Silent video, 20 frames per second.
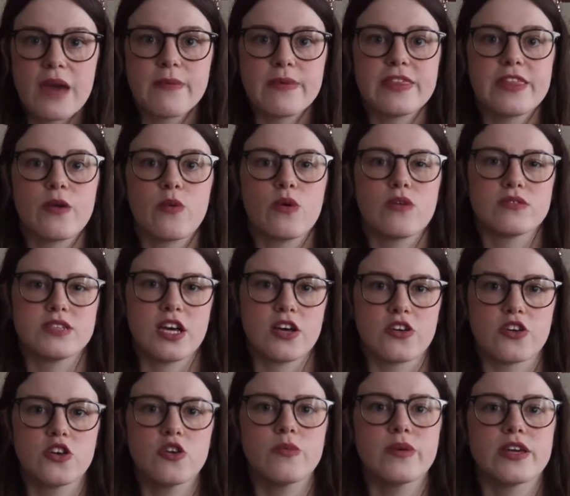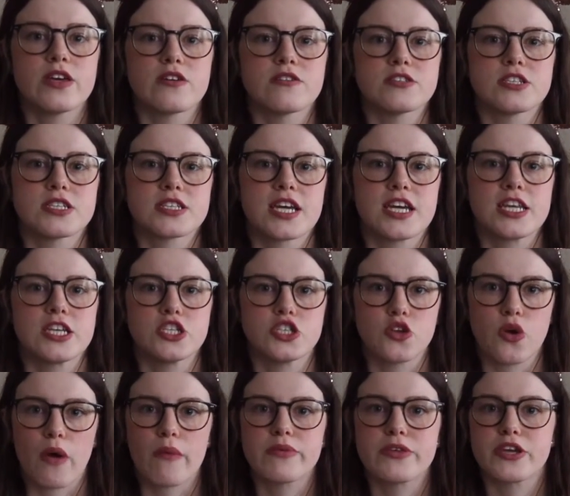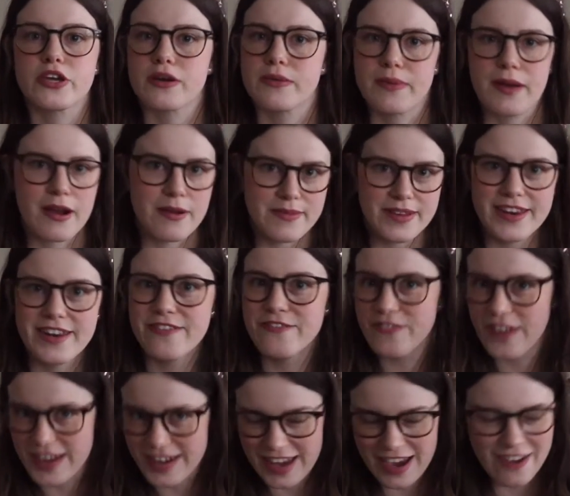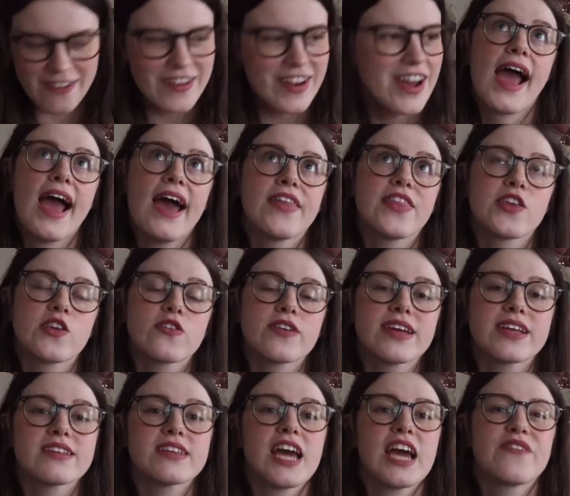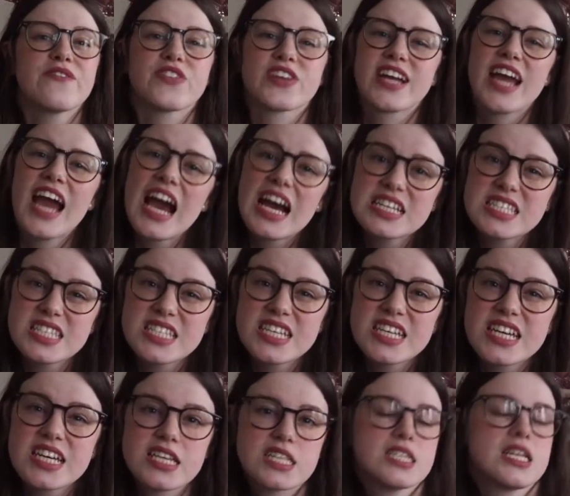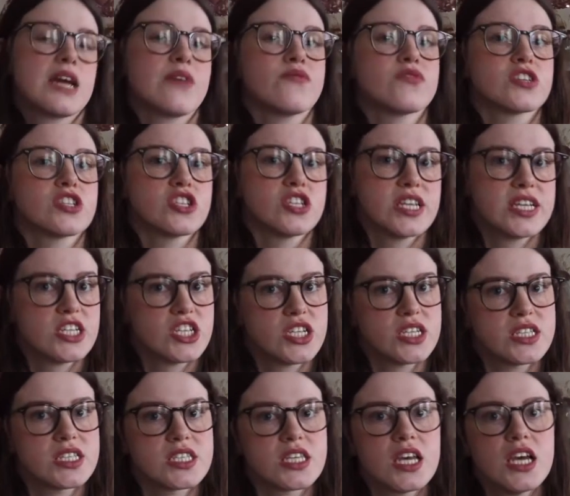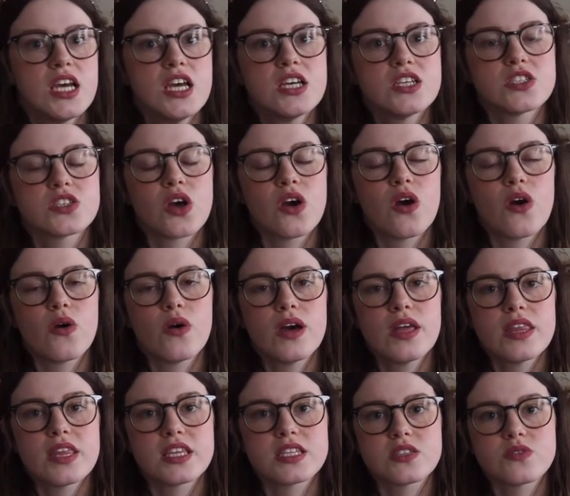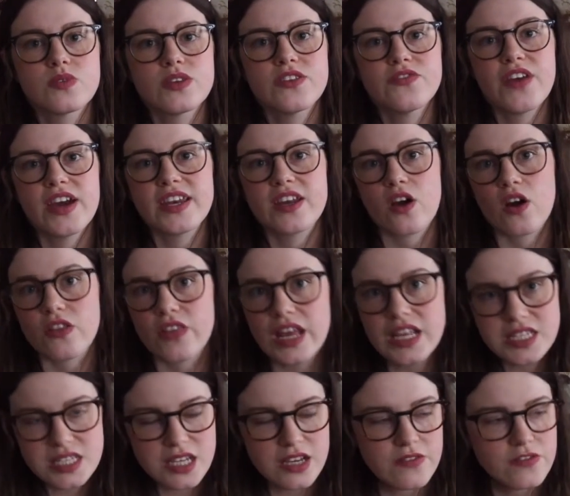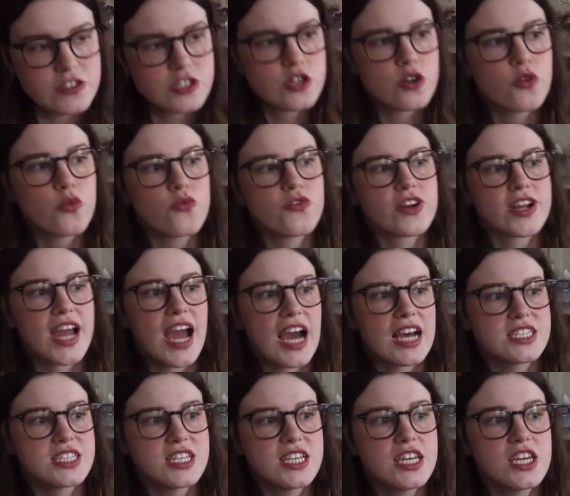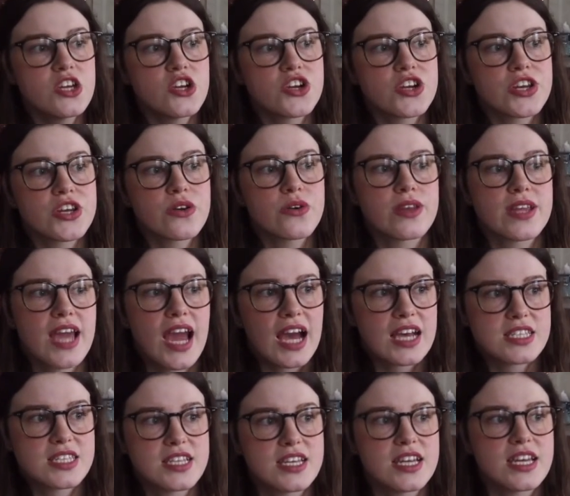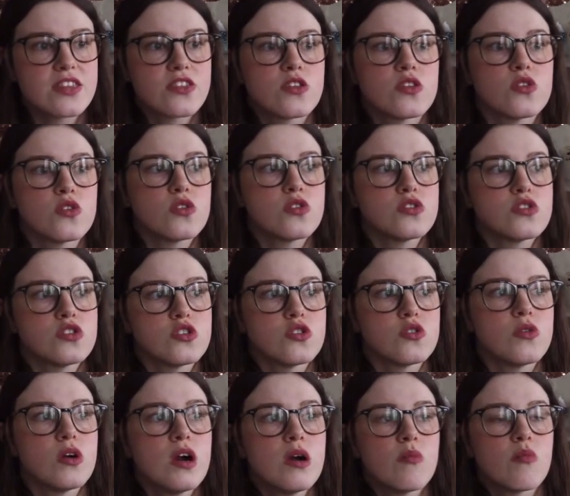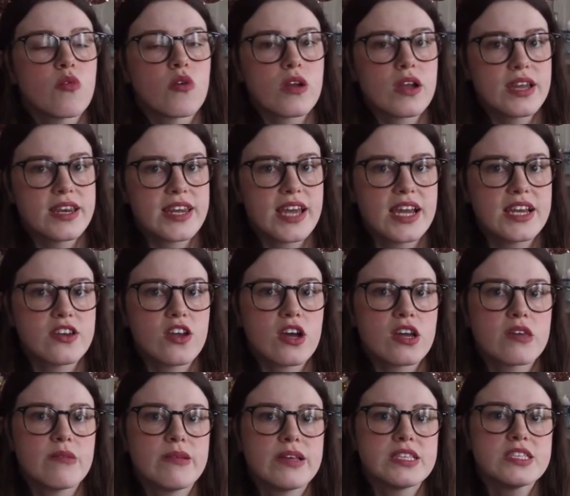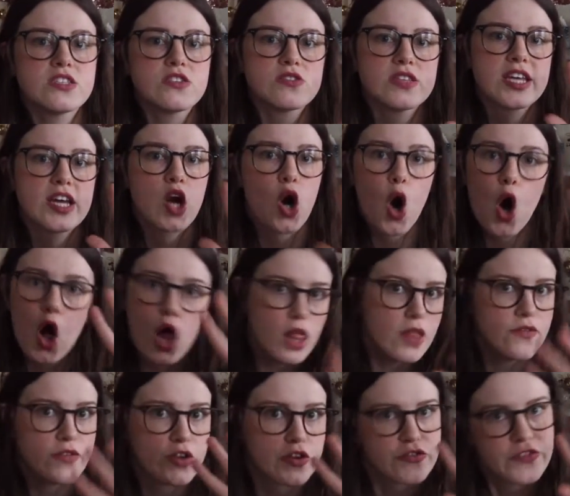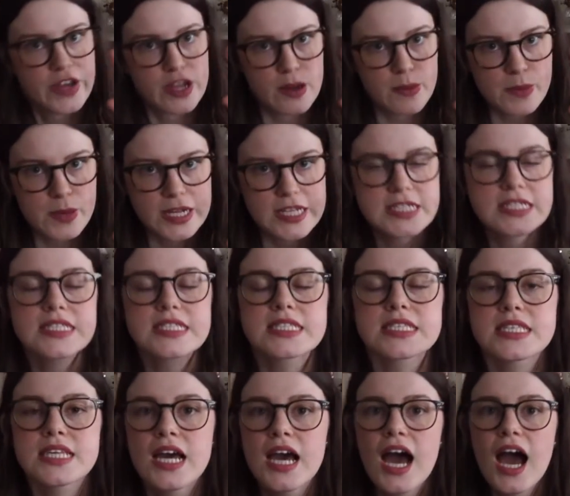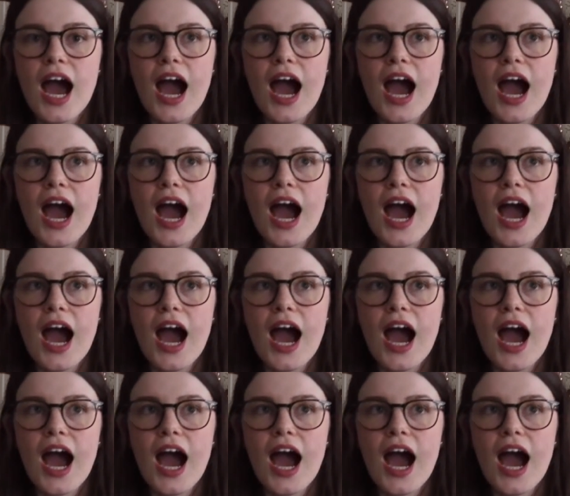I mean, they won't tell you, but you'll just kind of show up to your apartment and find out. And then you'll get a time for casting and a time for traditions. So this is when you find out all that stuff. So for casting, you're going to go to casting, and then they'll do more I-9 documents. They'll take all of your fingerprints.